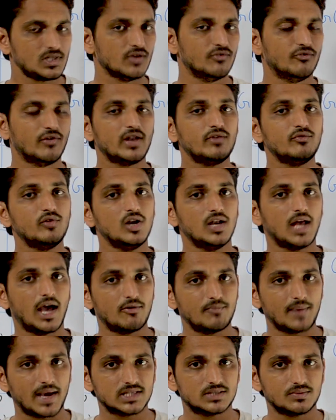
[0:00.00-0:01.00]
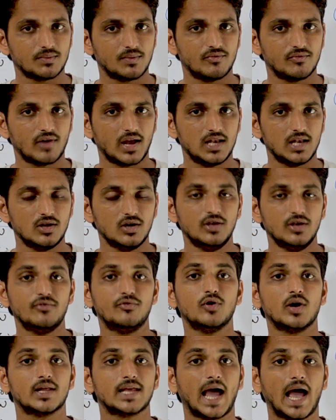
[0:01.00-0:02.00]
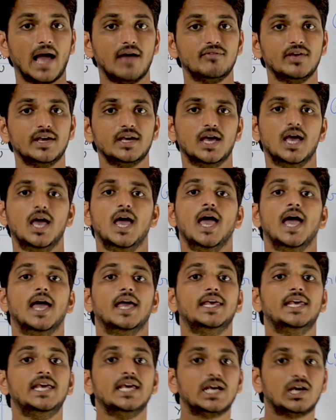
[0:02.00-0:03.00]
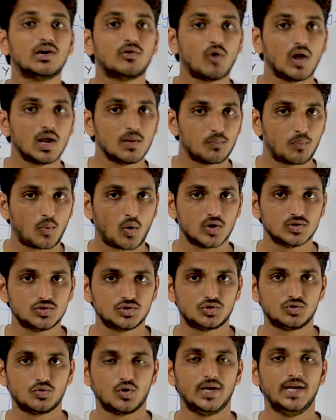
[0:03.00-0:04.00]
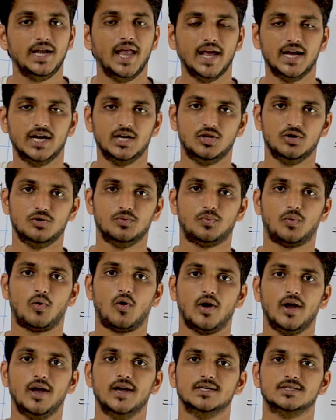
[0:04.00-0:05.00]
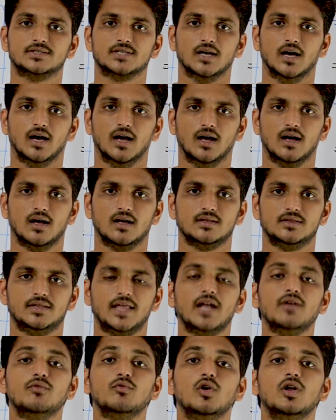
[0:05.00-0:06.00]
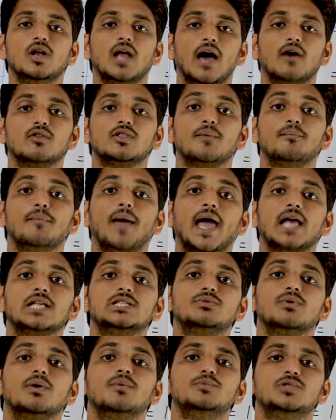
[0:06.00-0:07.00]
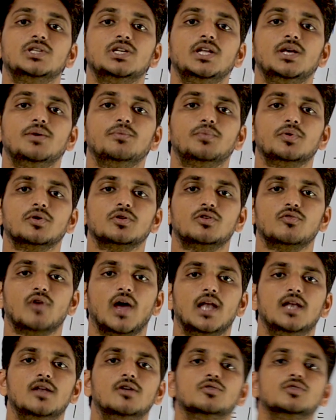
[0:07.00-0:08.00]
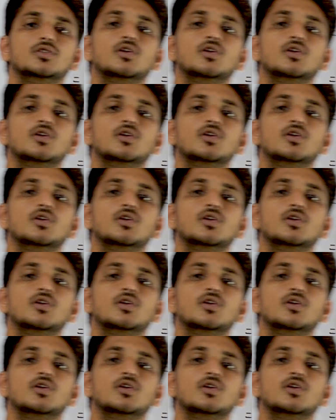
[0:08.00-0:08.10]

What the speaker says: When we'll have maximum value? If you are having equal positive and negative points, then we'll have the maximum Gini impurity value.